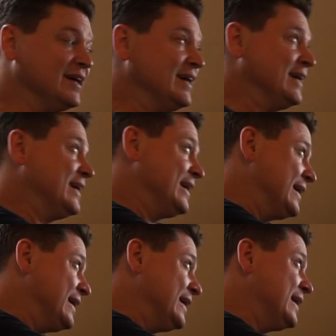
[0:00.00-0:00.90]

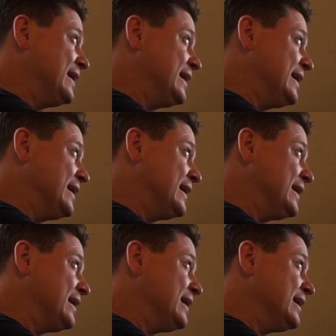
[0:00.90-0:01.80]

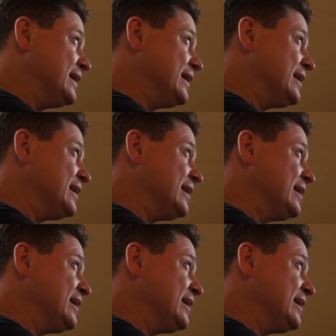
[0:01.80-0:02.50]
[no speech]